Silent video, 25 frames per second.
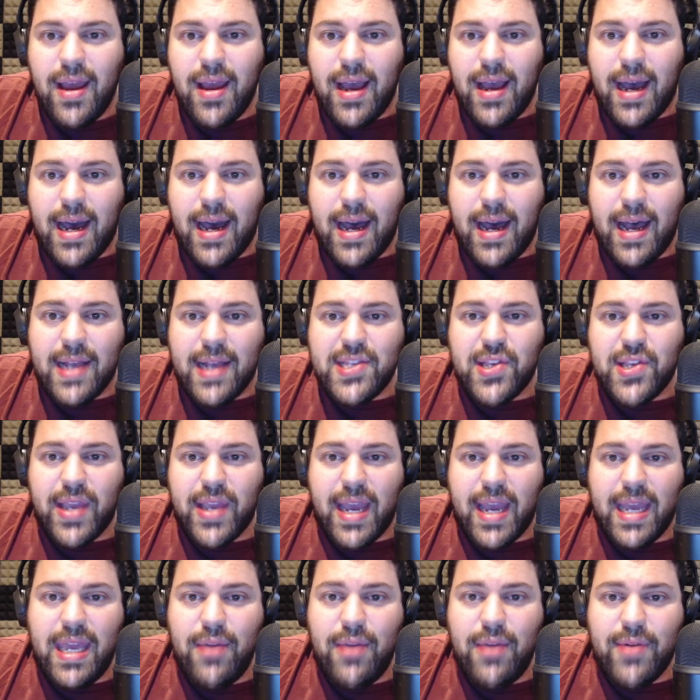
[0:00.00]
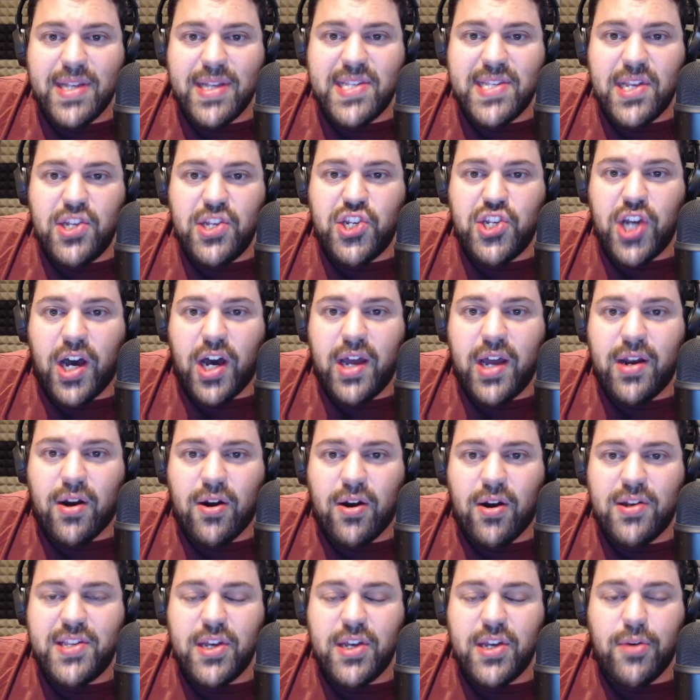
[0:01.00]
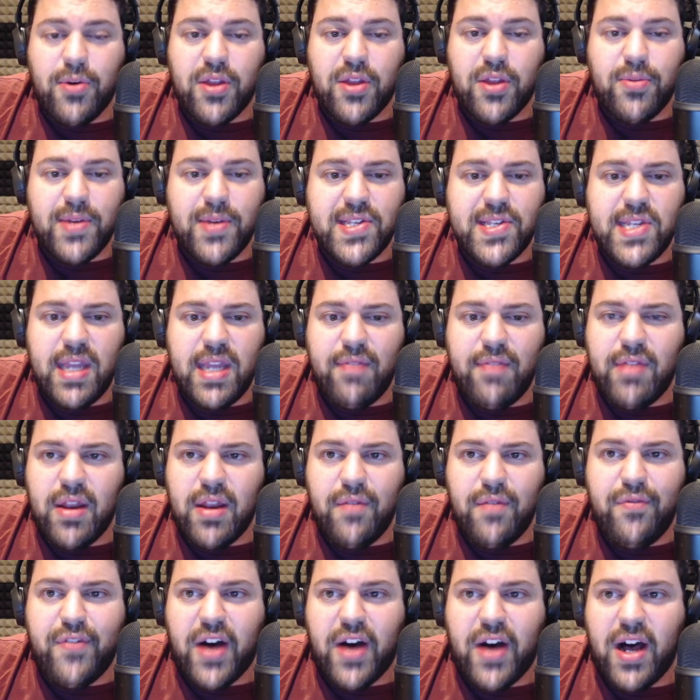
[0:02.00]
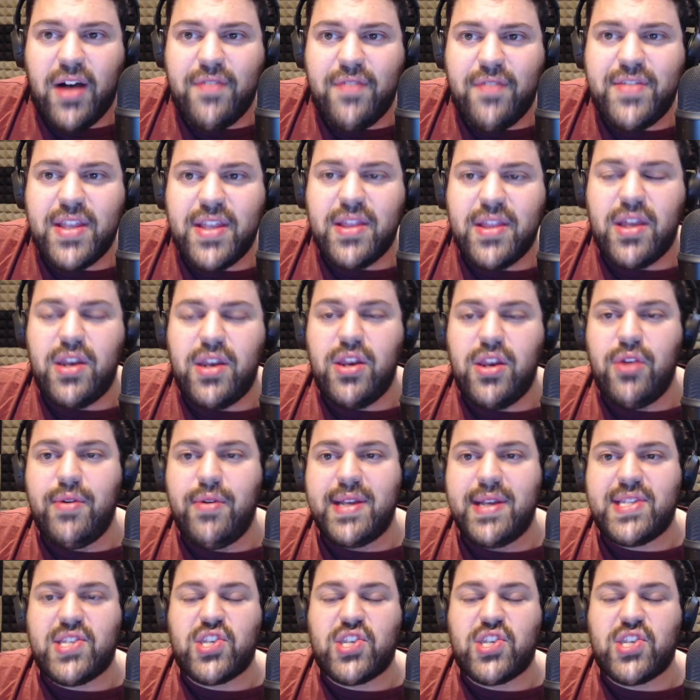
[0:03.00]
John R. Dilworth wasn't even involved in the newest